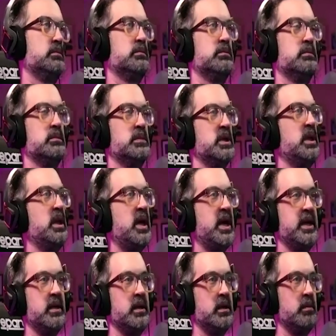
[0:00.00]
a
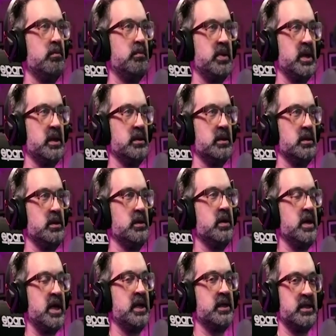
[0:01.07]
lighter, but you're
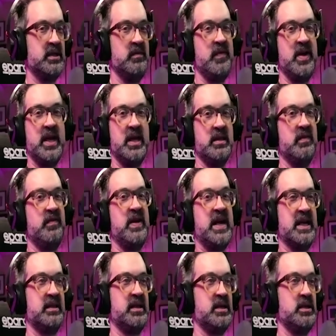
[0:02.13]
not conveying the fact
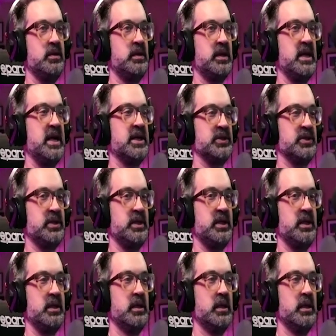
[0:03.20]
that you can actually